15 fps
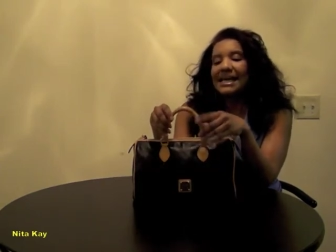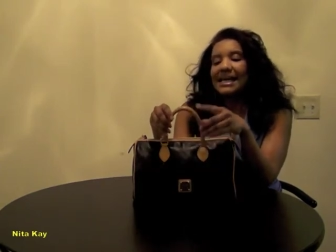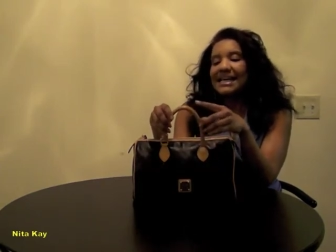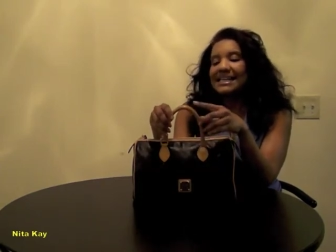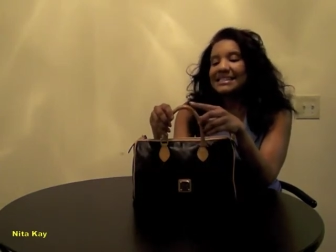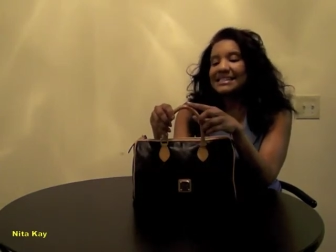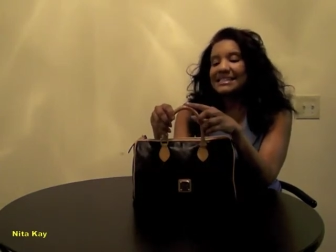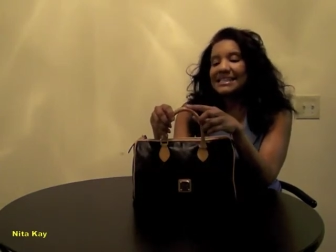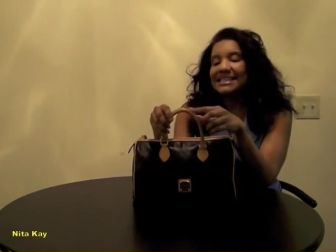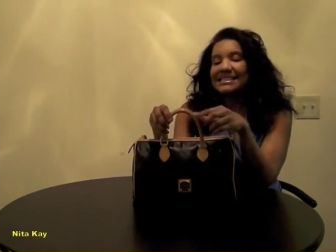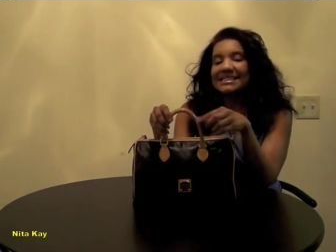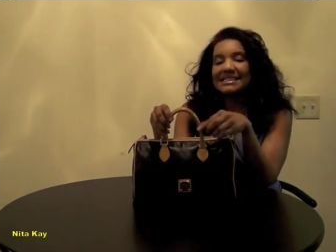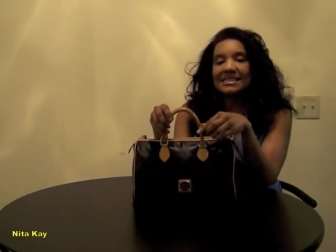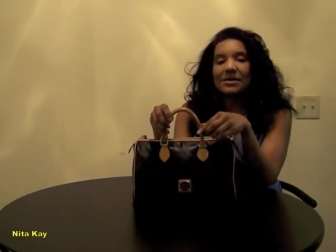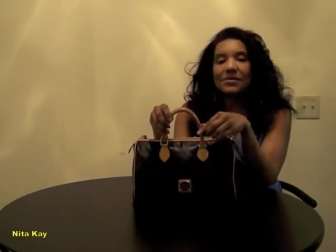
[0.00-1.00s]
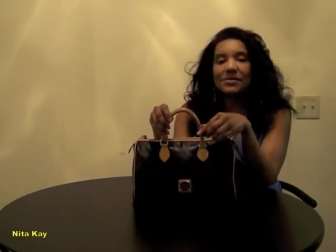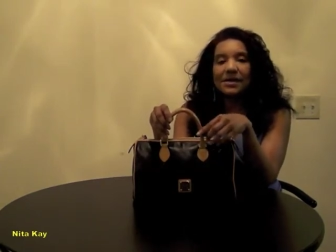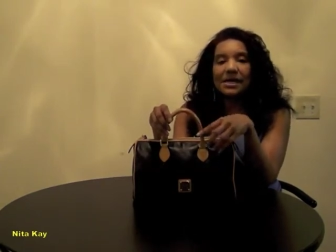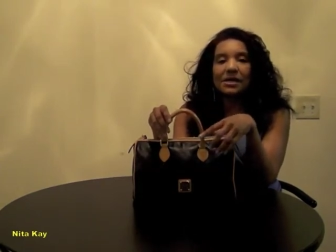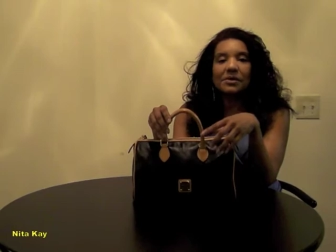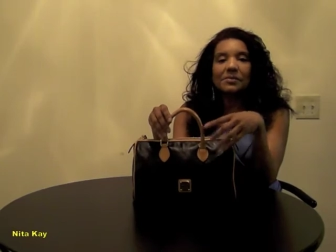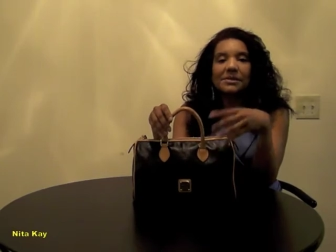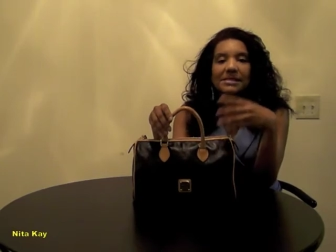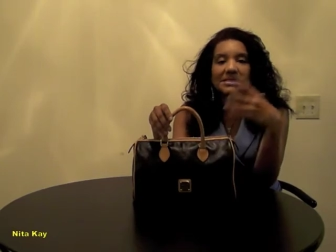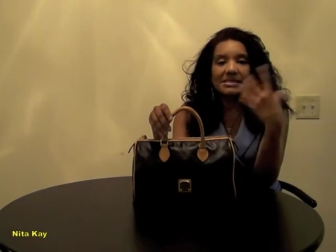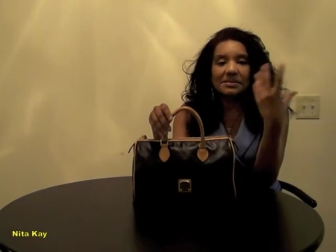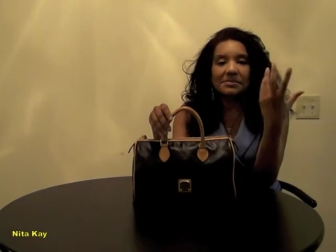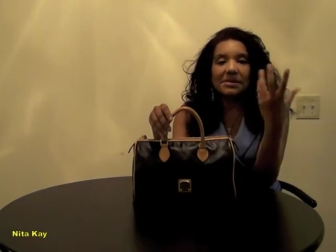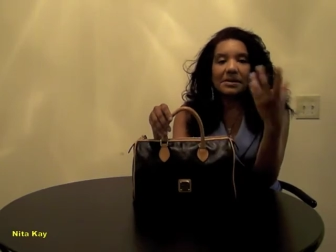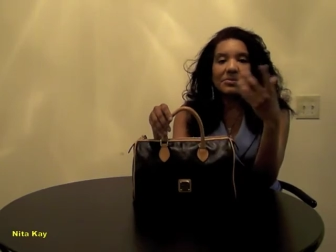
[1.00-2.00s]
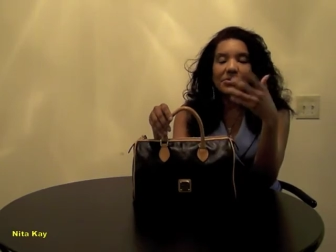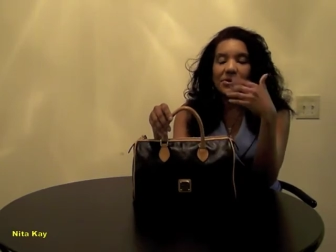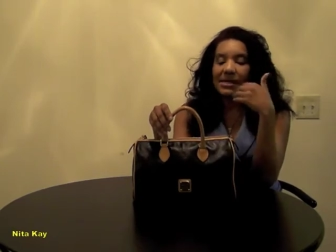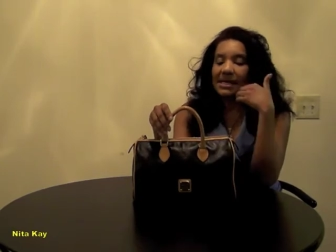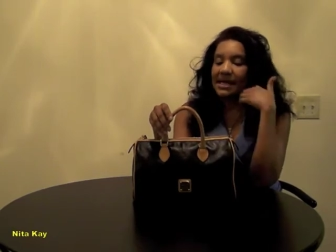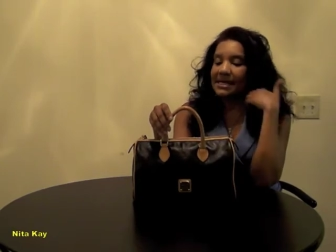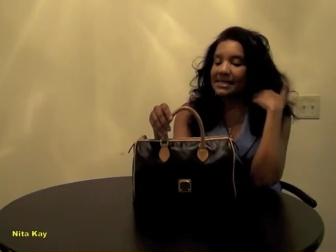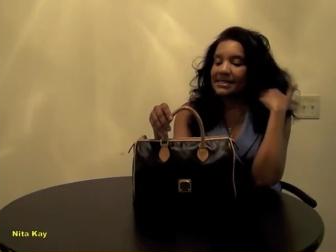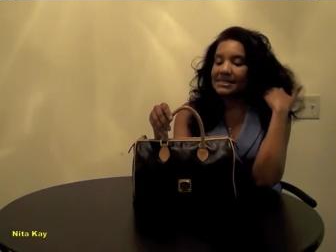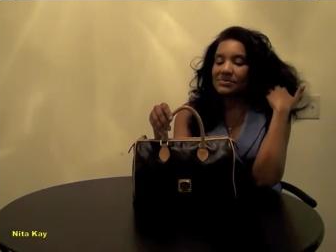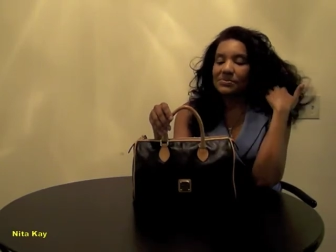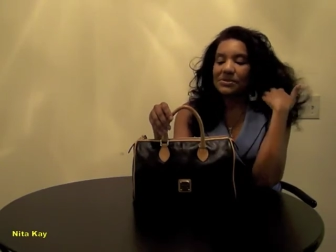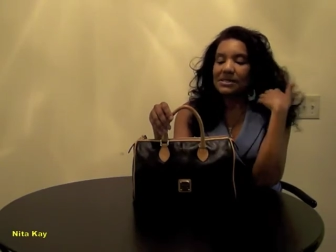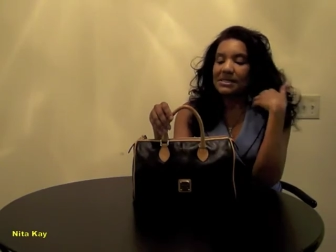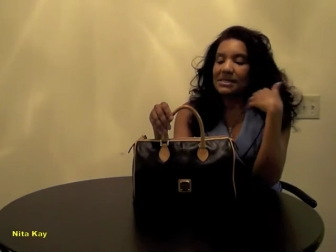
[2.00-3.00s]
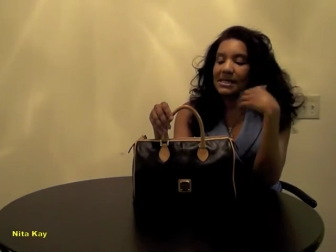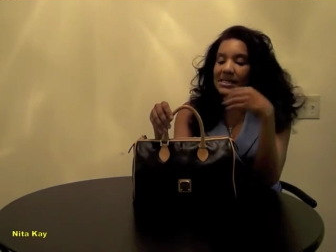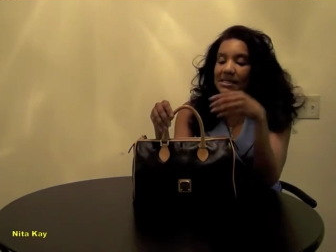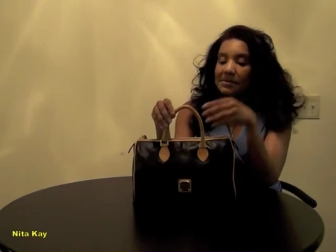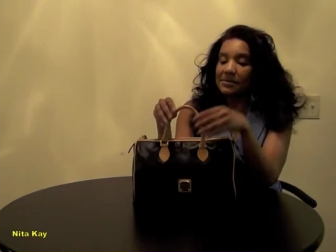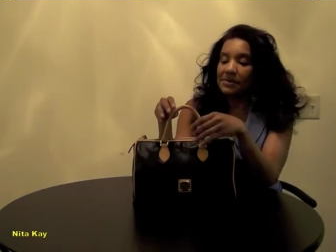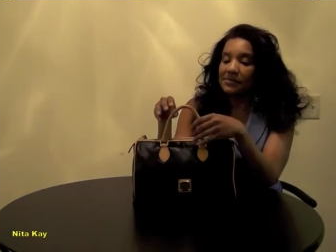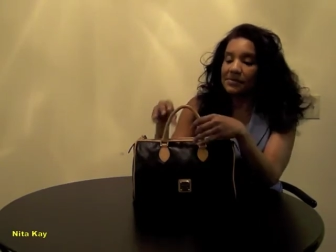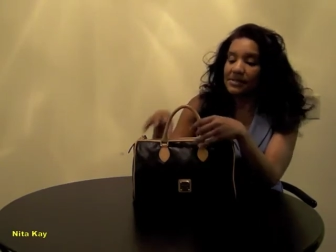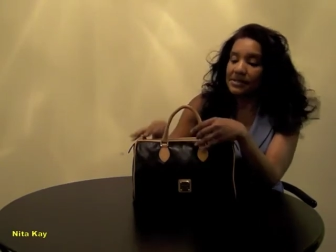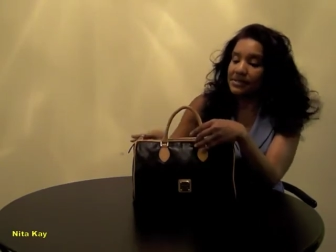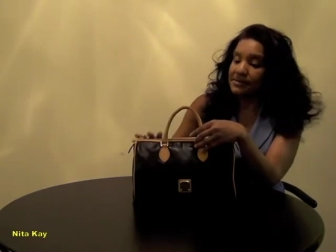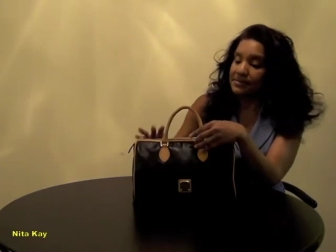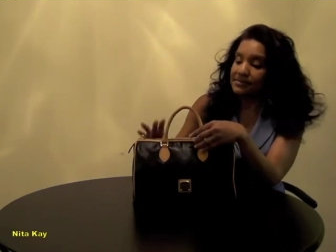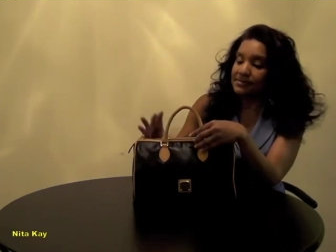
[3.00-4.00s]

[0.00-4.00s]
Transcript: it's still there, but it's a memory, and it's really not that big of a deal.